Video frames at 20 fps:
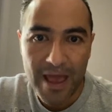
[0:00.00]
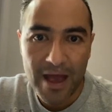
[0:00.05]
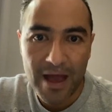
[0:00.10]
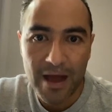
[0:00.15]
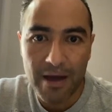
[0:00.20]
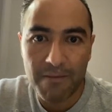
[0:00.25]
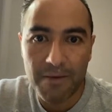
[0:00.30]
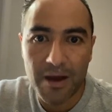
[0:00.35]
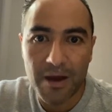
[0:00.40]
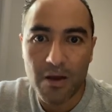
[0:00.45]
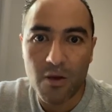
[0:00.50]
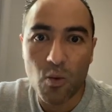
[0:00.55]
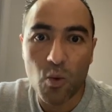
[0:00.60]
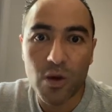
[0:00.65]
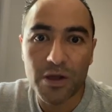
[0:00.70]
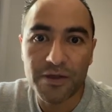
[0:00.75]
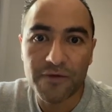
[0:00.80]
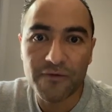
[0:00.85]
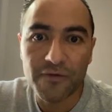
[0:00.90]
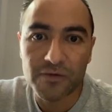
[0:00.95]
Have a
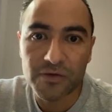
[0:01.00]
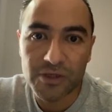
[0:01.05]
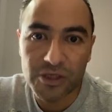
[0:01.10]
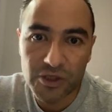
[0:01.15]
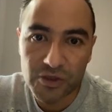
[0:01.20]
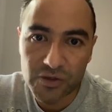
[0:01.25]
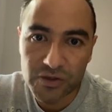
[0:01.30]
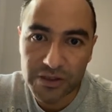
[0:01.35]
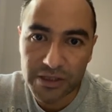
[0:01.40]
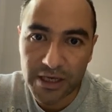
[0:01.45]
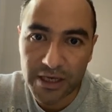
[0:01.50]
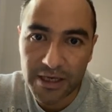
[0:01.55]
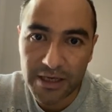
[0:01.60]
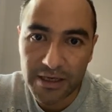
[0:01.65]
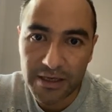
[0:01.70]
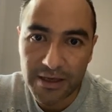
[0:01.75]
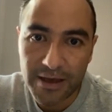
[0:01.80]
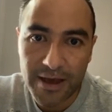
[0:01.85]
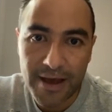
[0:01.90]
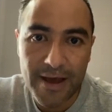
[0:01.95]
wonderful
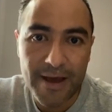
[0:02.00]
Tuesday,